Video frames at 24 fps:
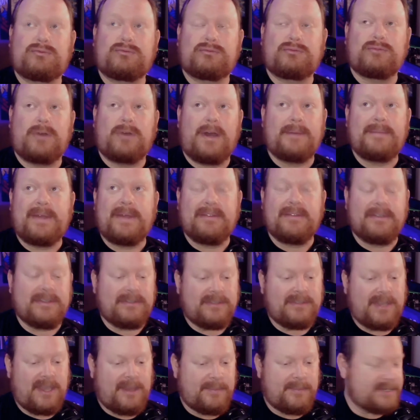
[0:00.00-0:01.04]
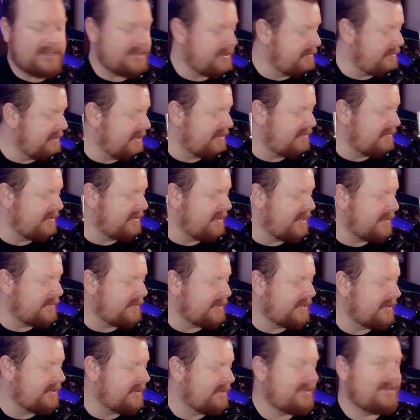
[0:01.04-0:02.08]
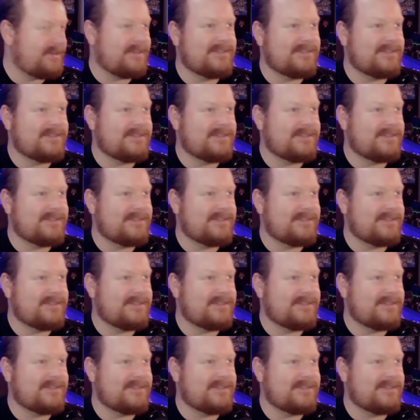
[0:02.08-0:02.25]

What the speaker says: I'm not even gonna say how much I paid for that one because